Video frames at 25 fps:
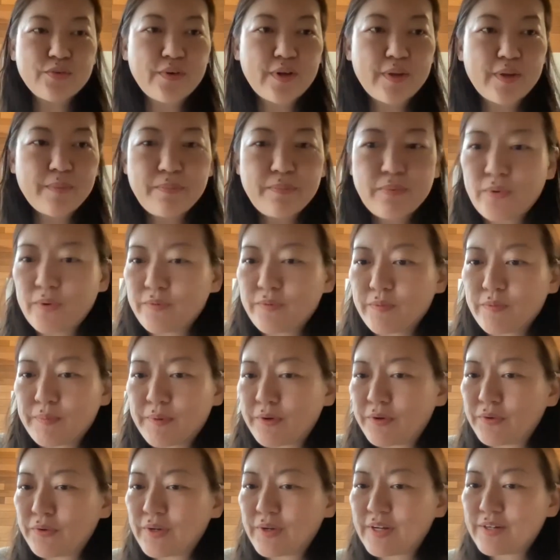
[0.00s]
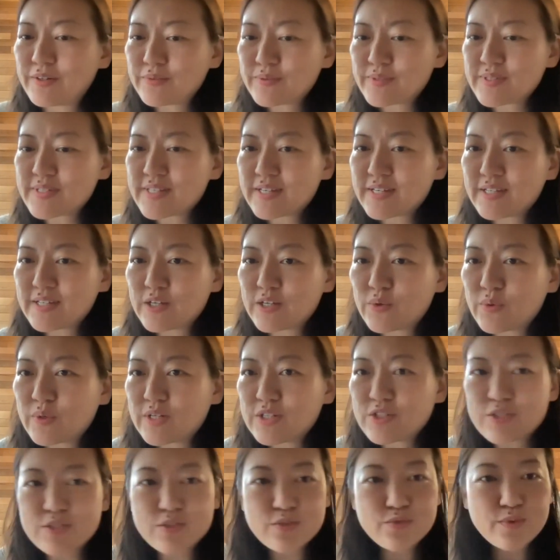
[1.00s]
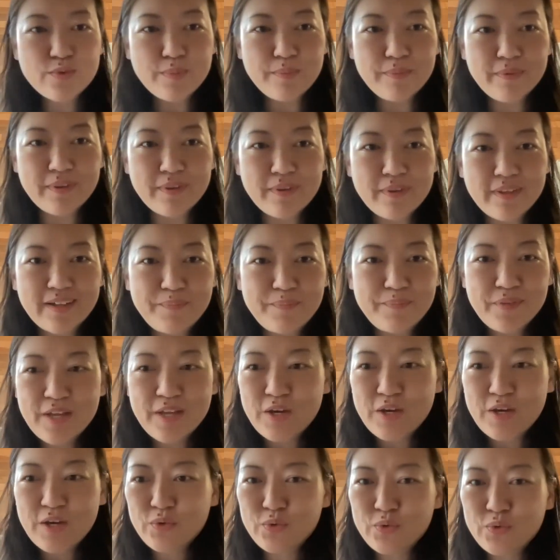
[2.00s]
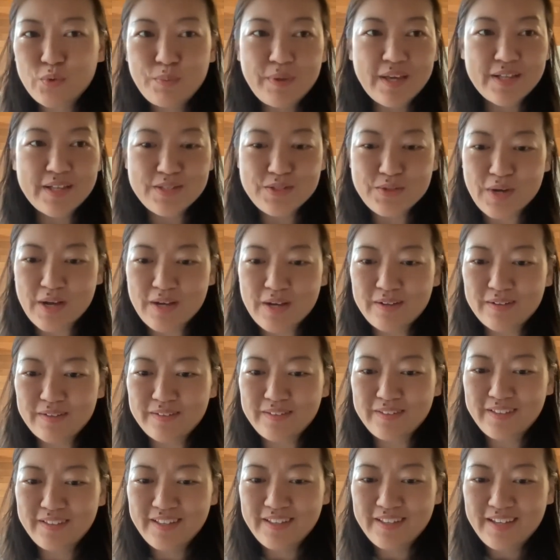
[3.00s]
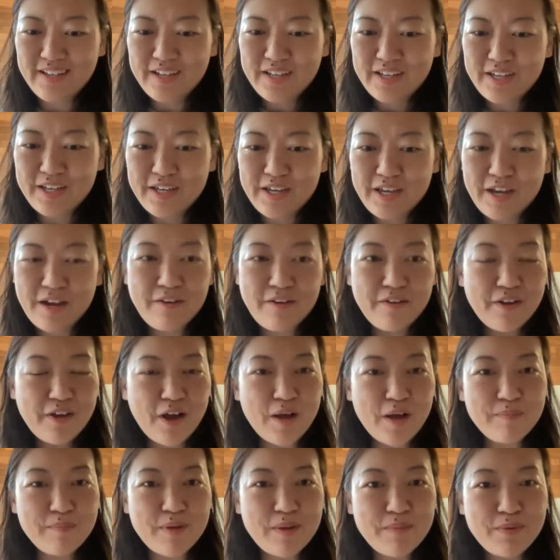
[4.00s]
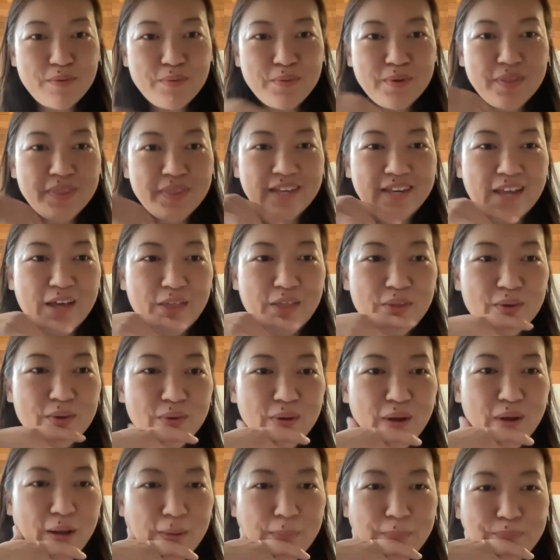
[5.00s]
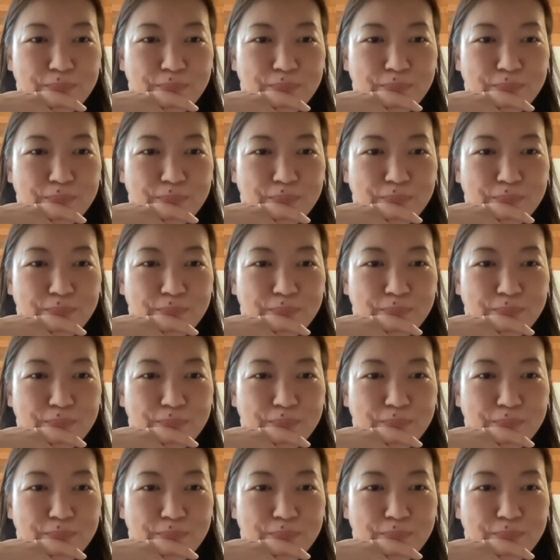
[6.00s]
a great point, Roberto. I don't see any questions from the group yet, so I'll carry on maybe with another